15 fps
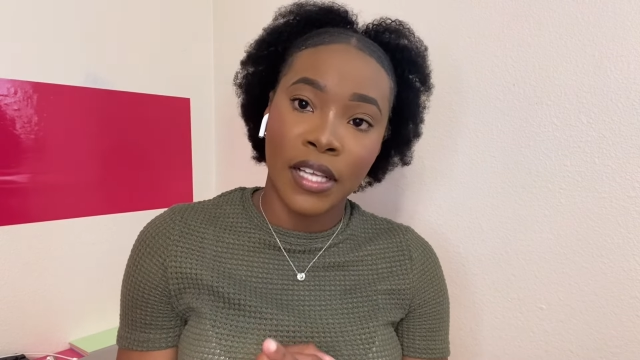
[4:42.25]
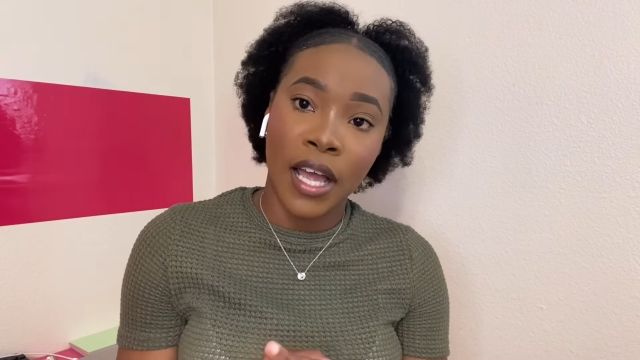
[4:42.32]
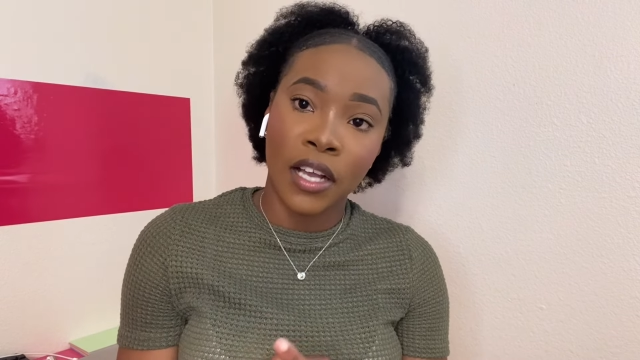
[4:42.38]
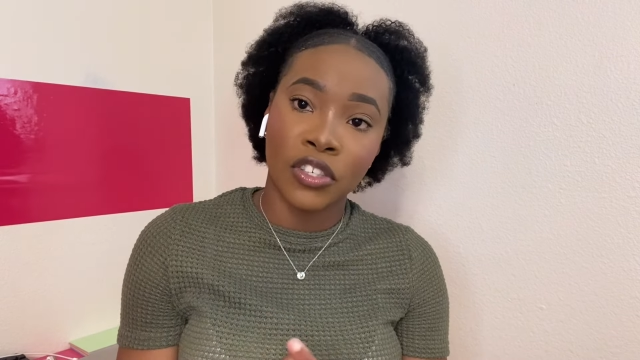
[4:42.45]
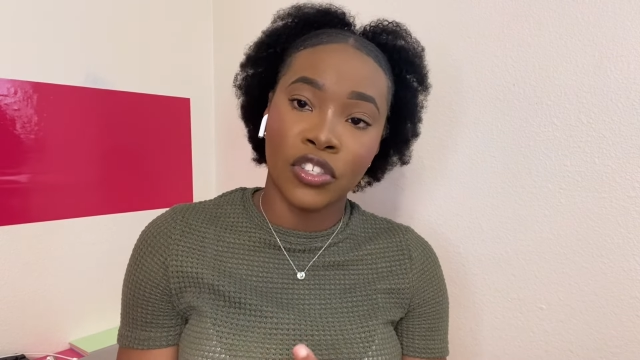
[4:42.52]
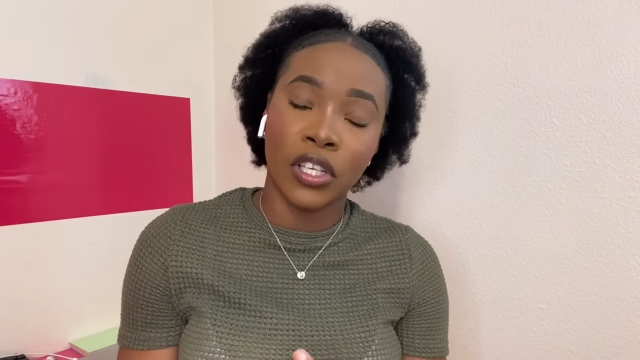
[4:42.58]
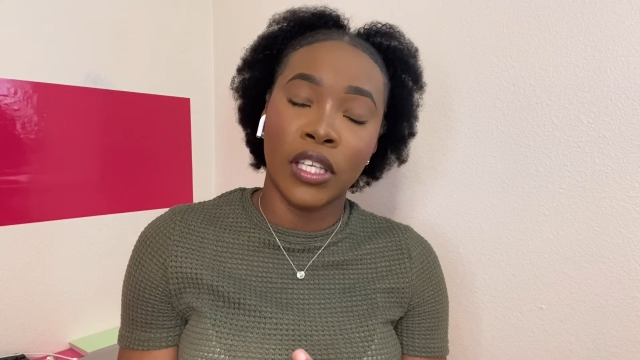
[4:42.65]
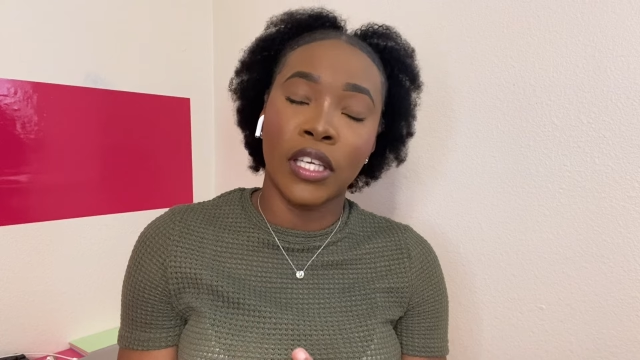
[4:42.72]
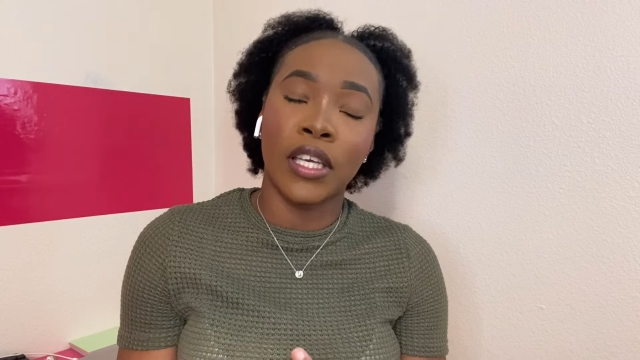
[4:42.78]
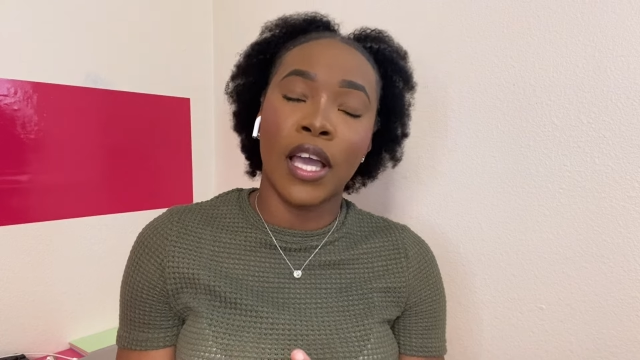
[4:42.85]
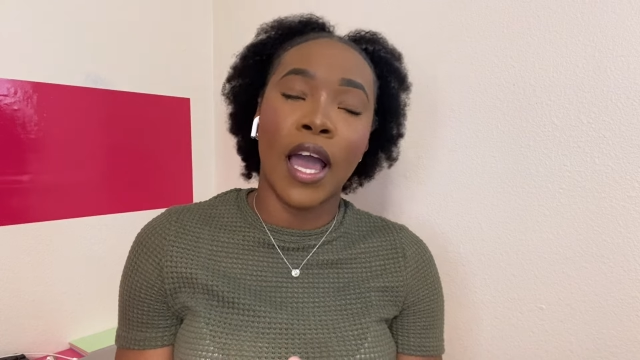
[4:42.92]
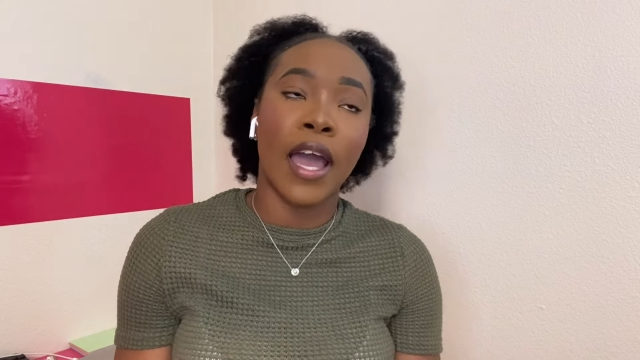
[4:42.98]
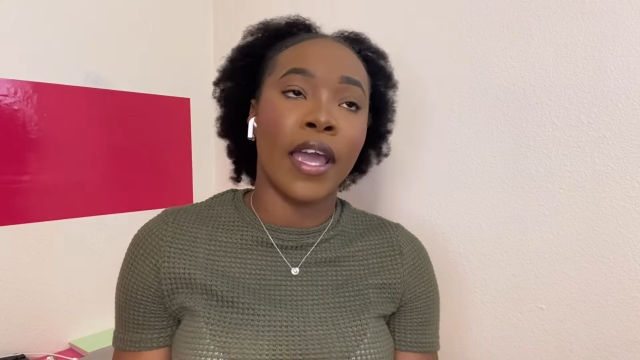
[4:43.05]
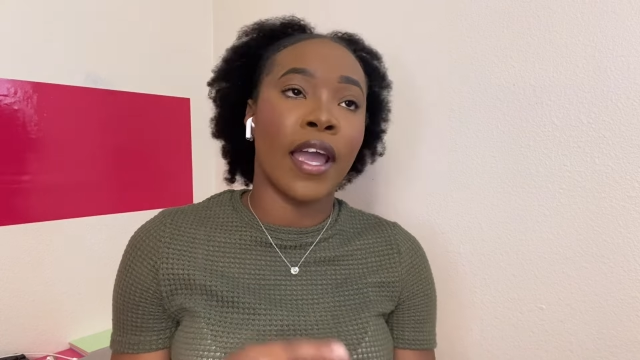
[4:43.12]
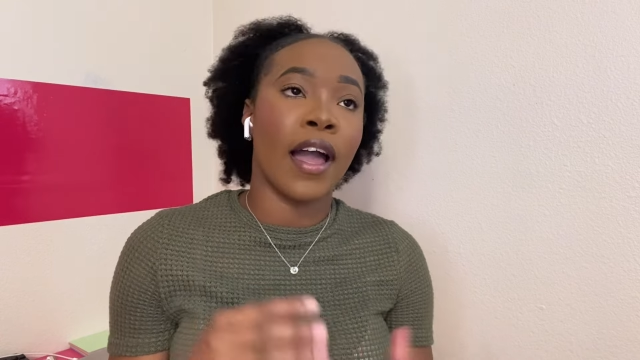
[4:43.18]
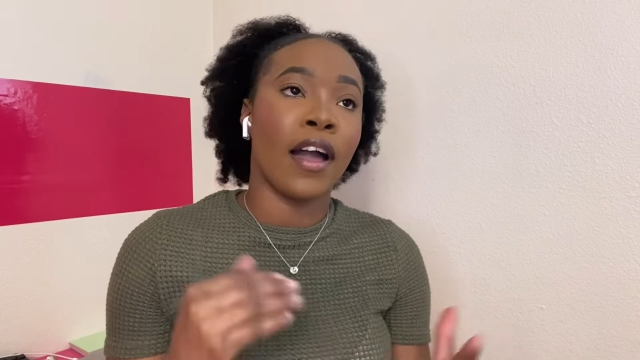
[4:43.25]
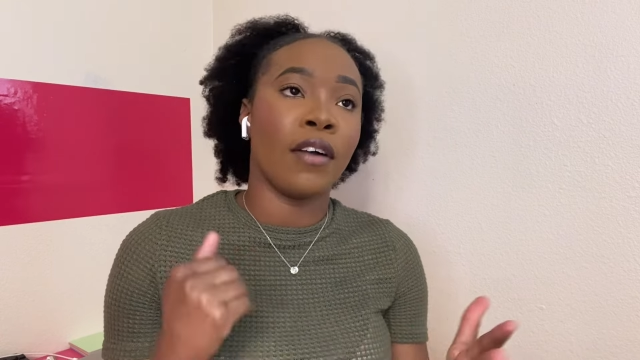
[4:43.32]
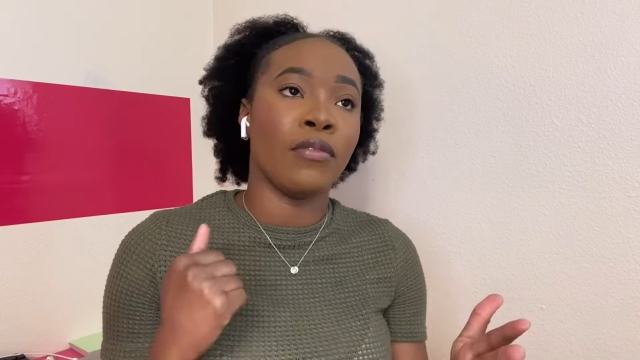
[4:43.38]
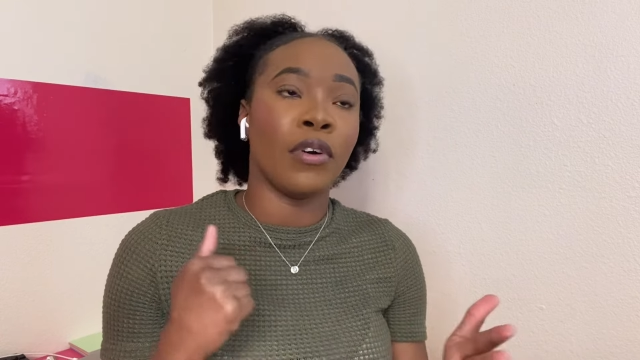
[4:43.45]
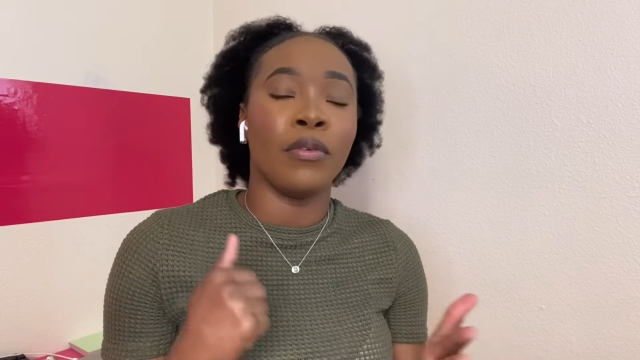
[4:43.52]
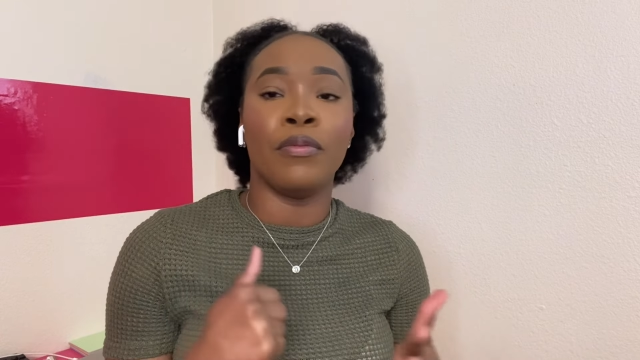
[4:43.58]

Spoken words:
actually, I have a